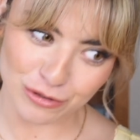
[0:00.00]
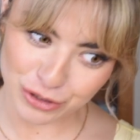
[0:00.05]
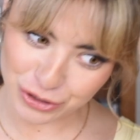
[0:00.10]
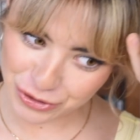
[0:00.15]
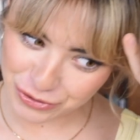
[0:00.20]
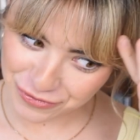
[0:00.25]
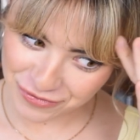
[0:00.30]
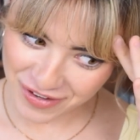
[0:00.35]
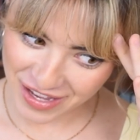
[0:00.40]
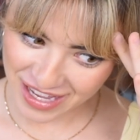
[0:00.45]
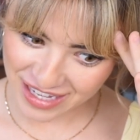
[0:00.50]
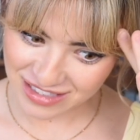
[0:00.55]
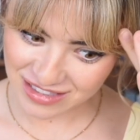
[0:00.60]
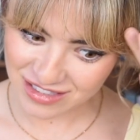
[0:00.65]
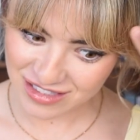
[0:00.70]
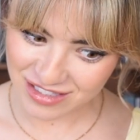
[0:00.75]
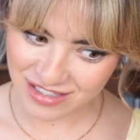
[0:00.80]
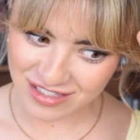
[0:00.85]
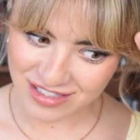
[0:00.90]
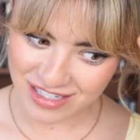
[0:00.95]
true
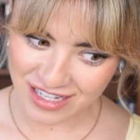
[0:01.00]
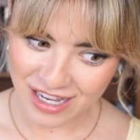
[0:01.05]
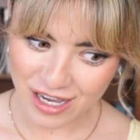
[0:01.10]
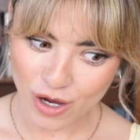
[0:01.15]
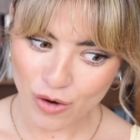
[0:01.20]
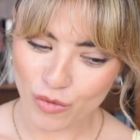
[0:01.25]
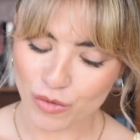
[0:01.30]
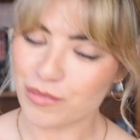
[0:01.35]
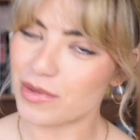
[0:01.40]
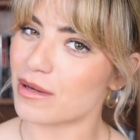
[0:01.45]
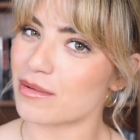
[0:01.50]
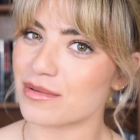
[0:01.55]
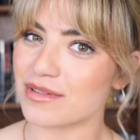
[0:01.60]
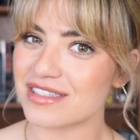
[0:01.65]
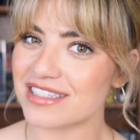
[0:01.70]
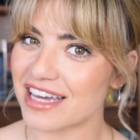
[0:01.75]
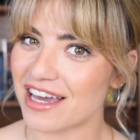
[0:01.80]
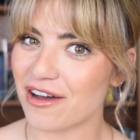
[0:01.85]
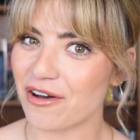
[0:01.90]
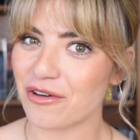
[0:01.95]
fans will be able
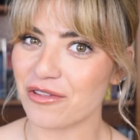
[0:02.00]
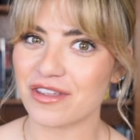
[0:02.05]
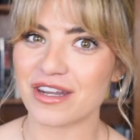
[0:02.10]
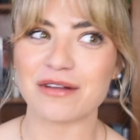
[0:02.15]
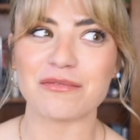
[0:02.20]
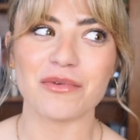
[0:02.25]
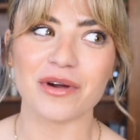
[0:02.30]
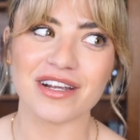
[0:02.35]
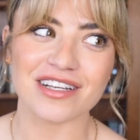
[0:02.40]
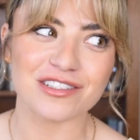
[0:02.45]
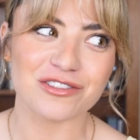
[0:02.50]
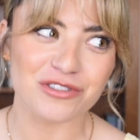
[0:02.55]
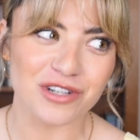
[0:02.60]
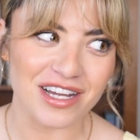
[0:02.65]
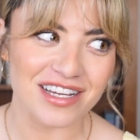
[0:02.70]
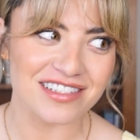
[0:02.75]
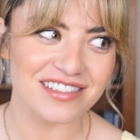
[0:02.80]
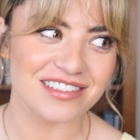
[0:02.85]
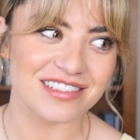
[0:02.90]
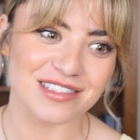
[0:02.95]
to tell that I'm wearing a
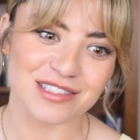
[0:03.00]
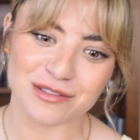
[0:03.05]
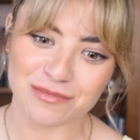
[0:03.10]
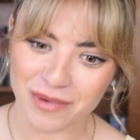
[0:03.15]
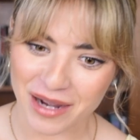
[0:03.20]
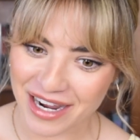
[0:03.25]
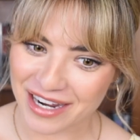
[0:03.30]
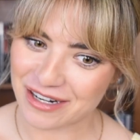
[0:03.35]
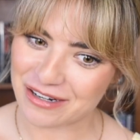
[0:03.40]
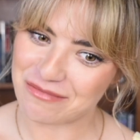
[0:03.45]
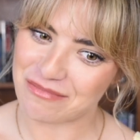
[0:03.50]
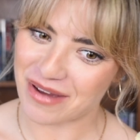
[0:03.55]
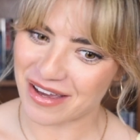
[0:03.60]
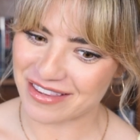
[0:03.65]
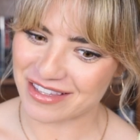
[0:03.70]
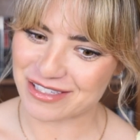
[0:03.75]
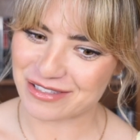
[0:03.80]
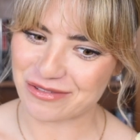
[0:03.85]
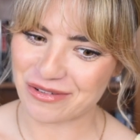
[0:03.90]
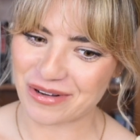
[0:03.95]
dress inspired by this